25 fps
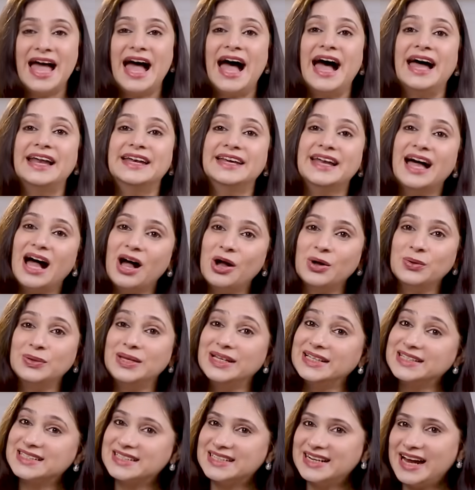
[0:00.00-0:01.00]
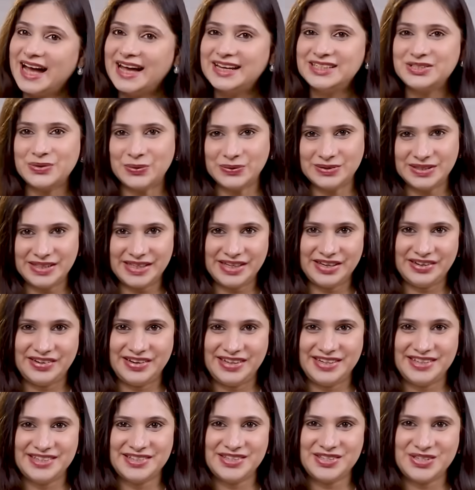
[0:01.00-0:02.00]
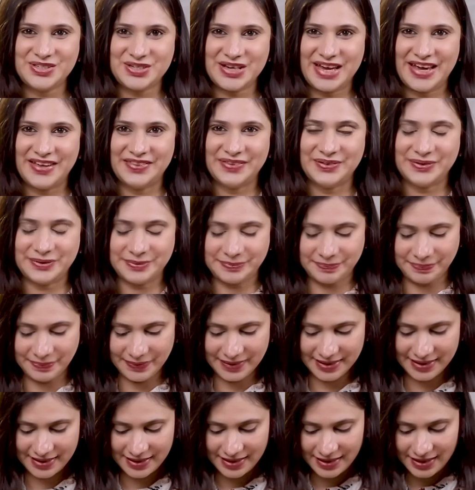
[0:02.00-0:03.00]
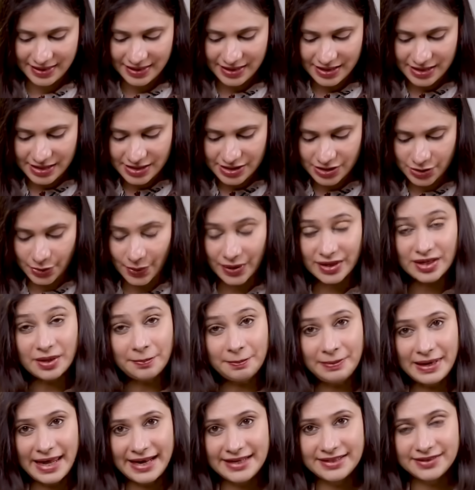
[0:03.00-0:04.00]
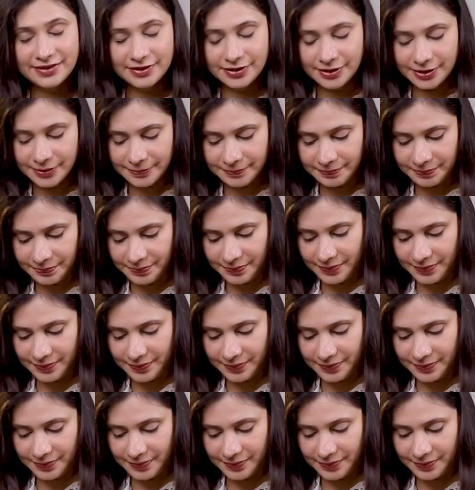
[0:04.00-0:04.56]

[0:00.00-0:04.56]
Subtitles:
And now let's grind all the ingredients together. So in a blender,